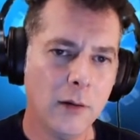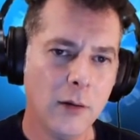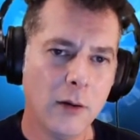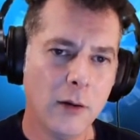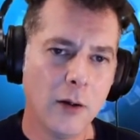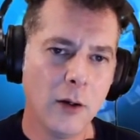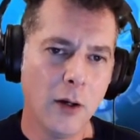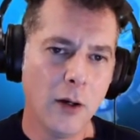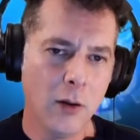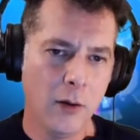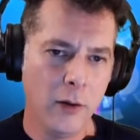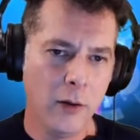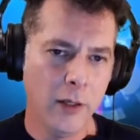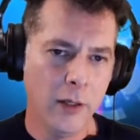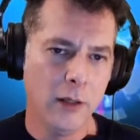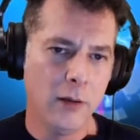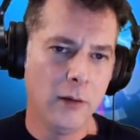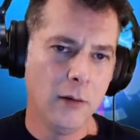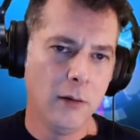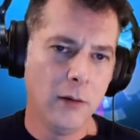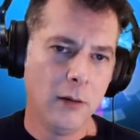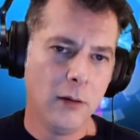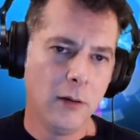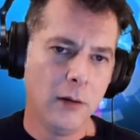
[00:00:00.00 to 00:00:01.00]
called in,
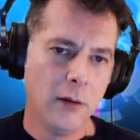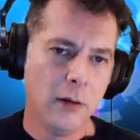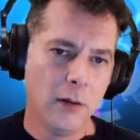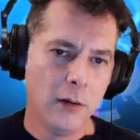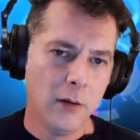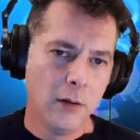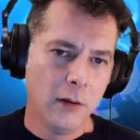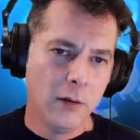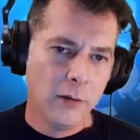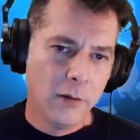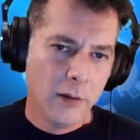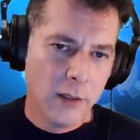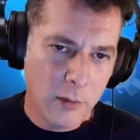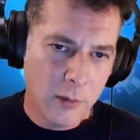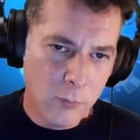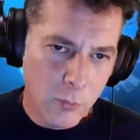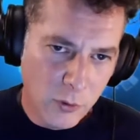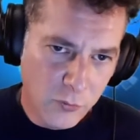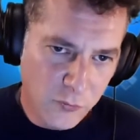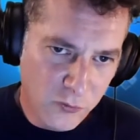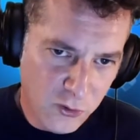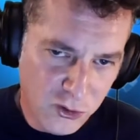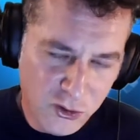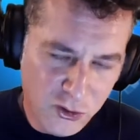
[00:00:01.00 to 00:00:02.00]
then I'd
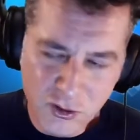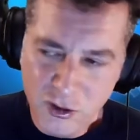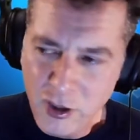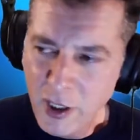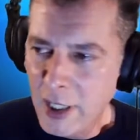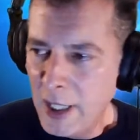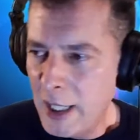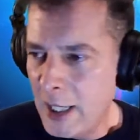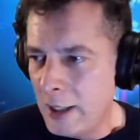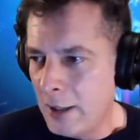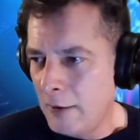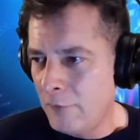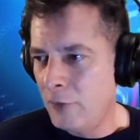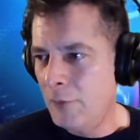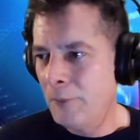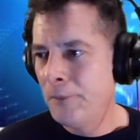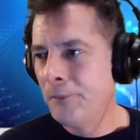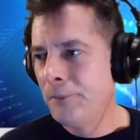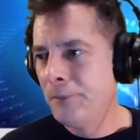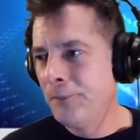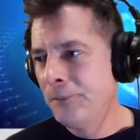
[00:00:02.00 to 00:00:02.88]
roast the shit out of them.